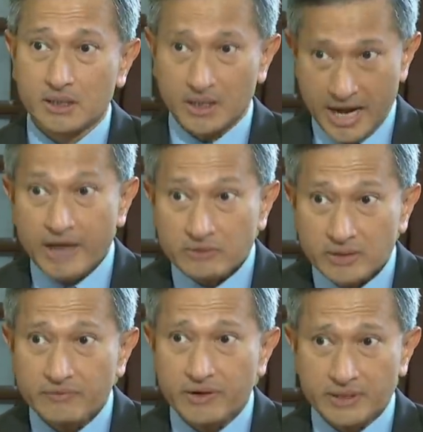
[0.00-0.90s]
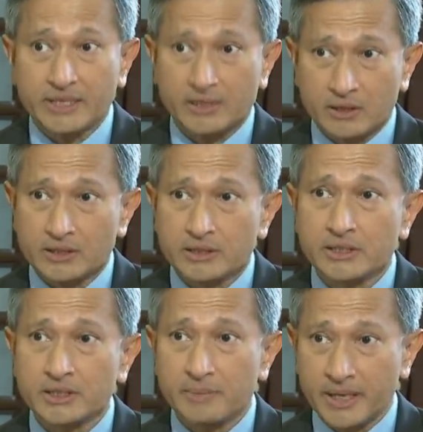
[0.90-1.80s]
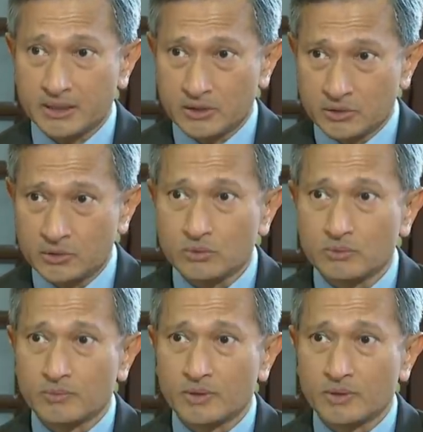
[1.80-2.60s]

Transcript: are actually very technology dependent too.